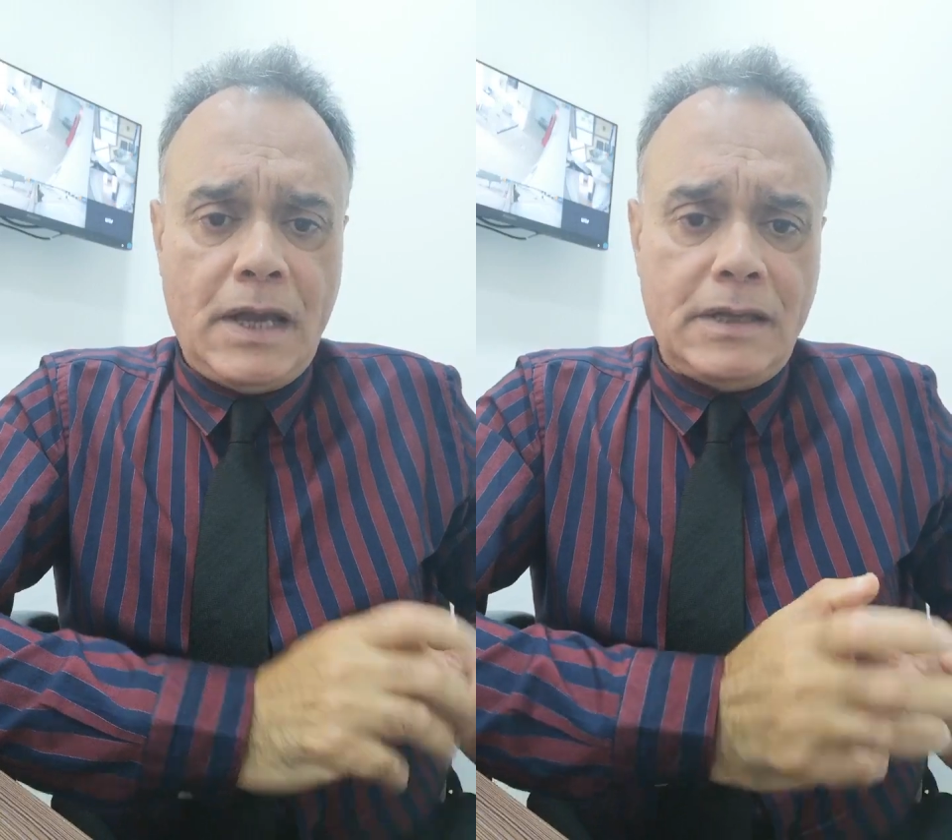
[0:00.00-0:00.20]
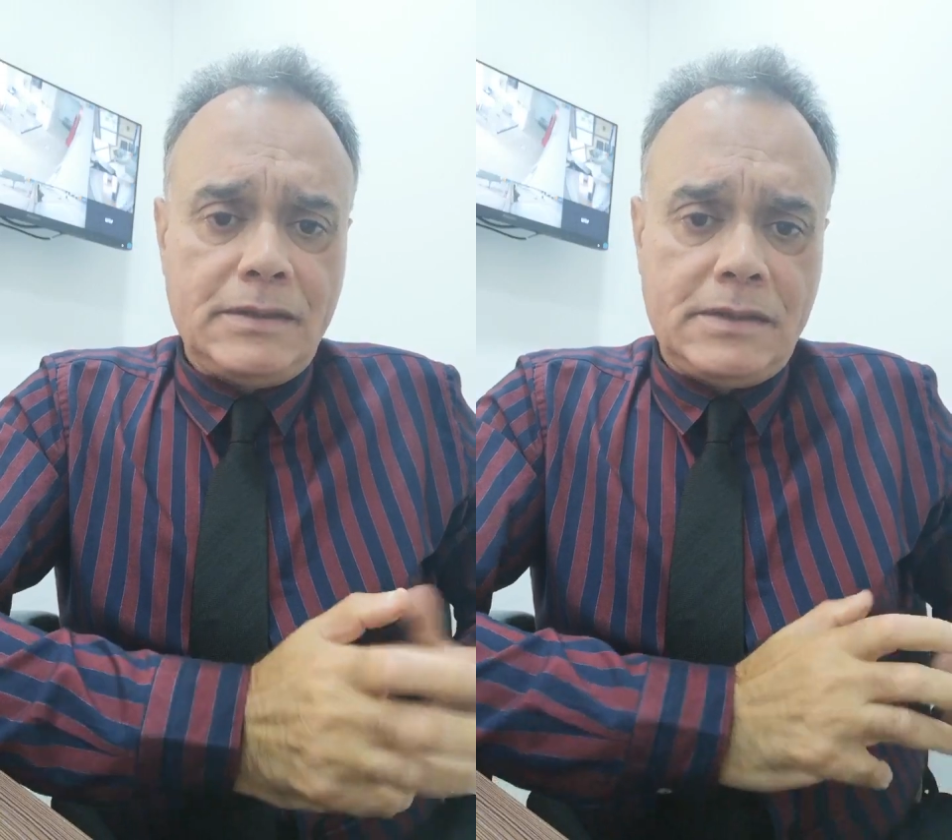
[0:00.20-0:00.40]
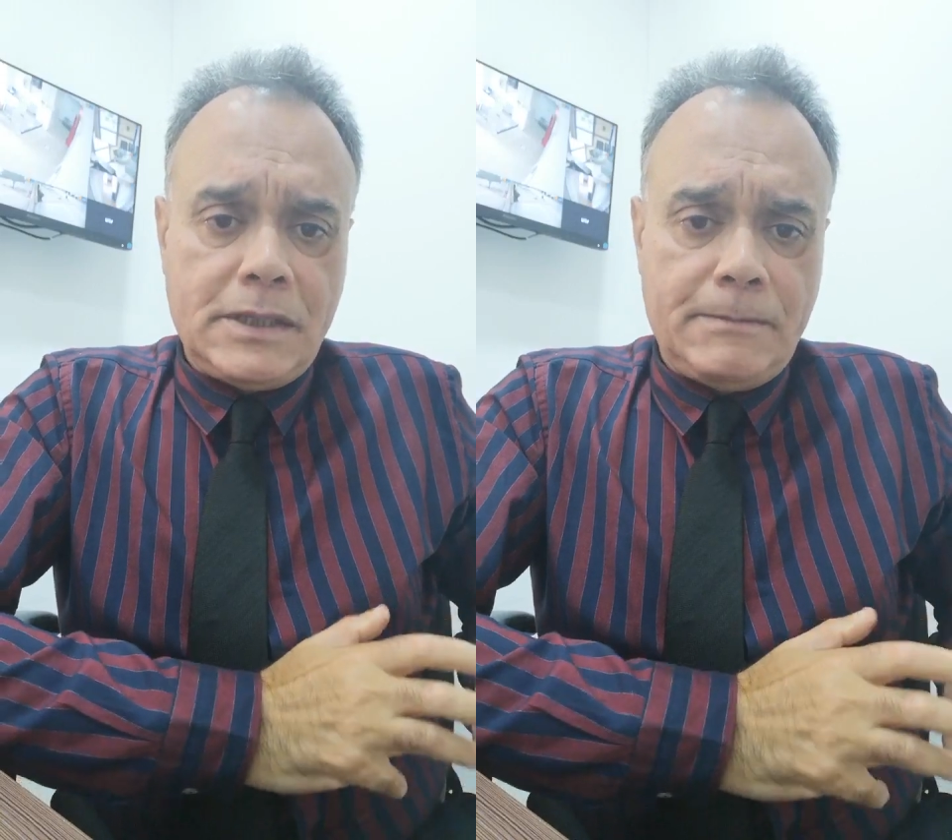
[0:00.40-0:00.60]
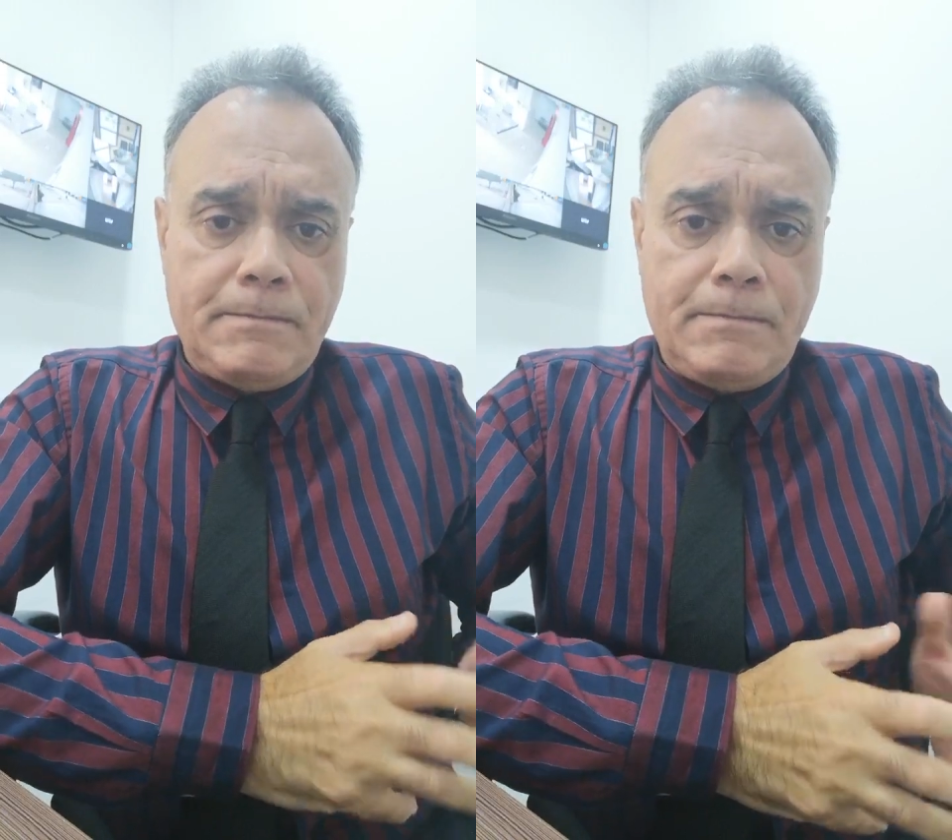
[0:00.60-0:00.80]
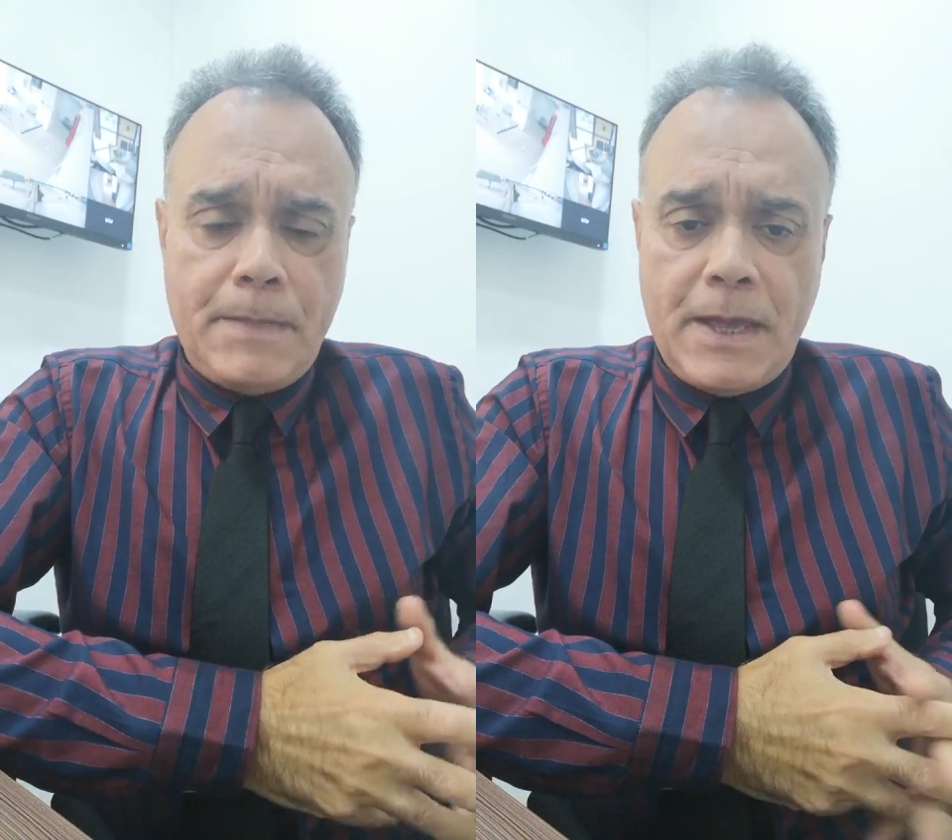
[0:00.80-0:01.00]
as
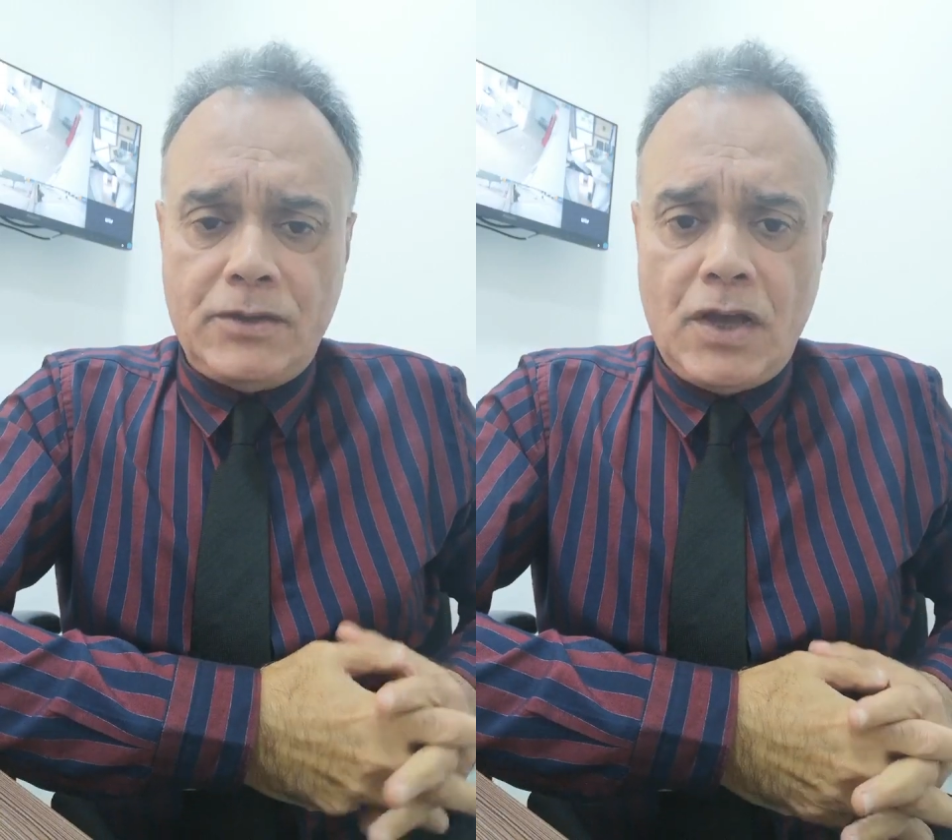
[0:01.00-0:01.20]
a